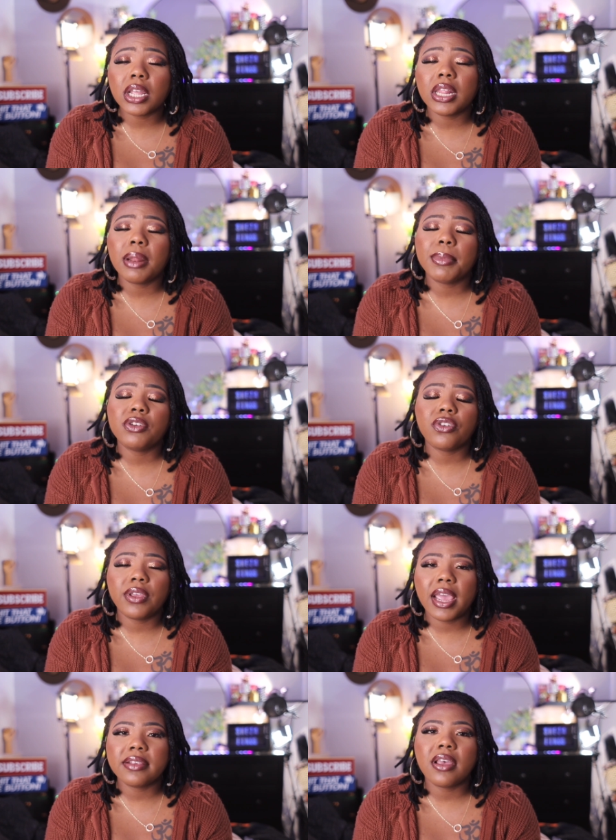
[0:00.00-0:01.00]
and then I'm going to show you
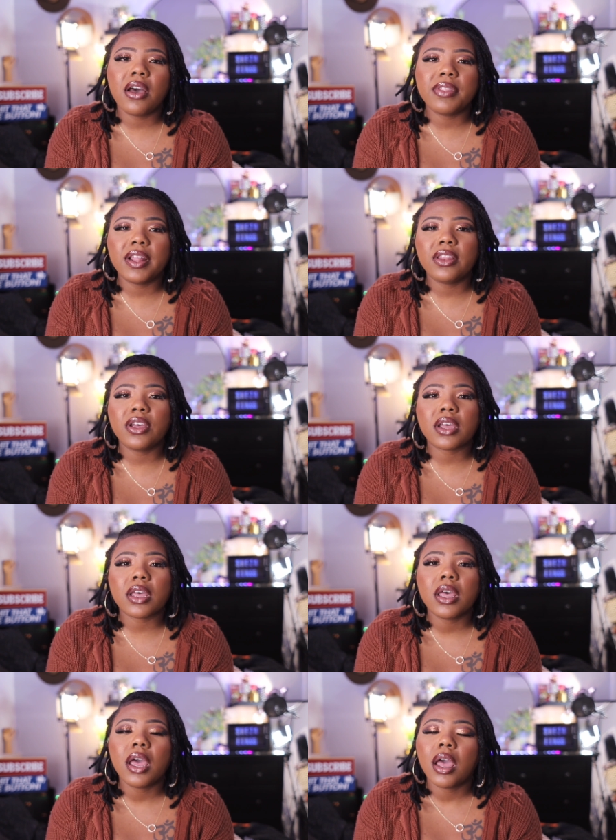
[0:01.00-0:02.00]
guys how they look
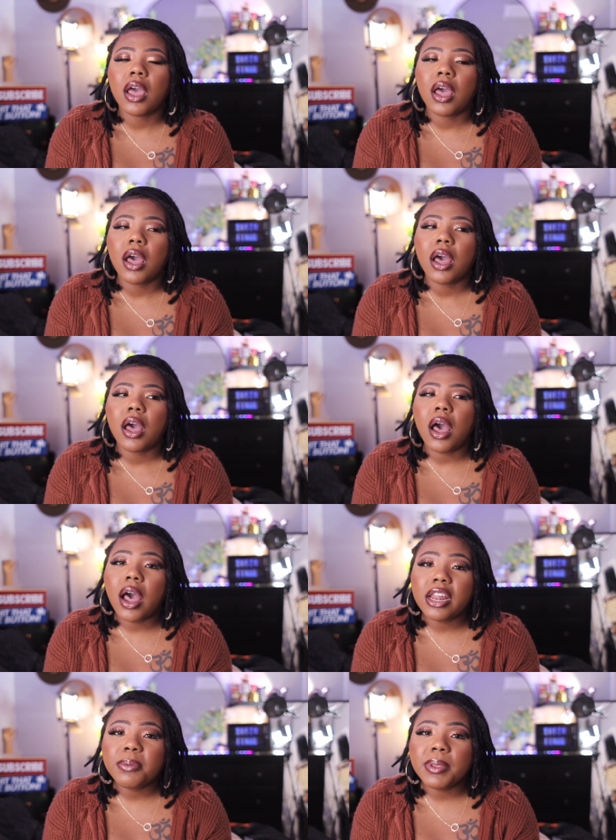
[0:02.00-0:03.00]

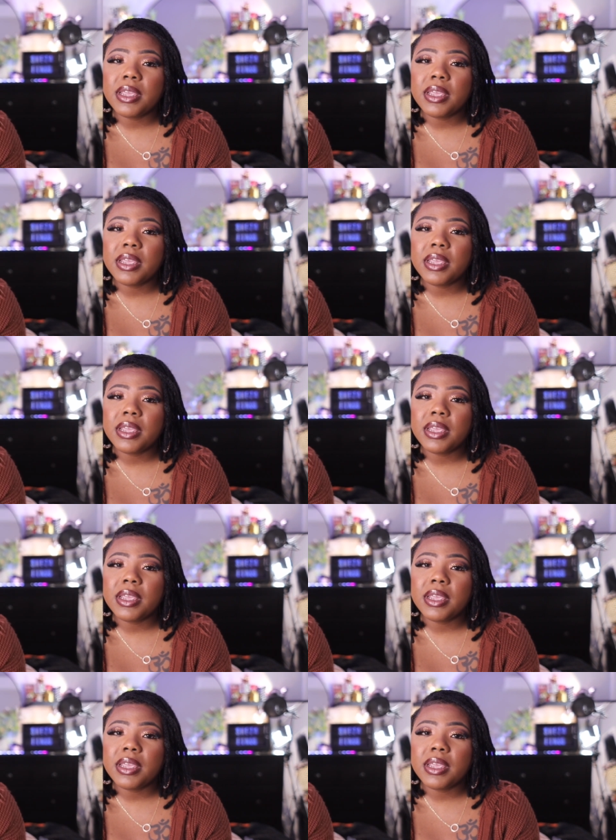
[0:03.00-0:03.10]
on me.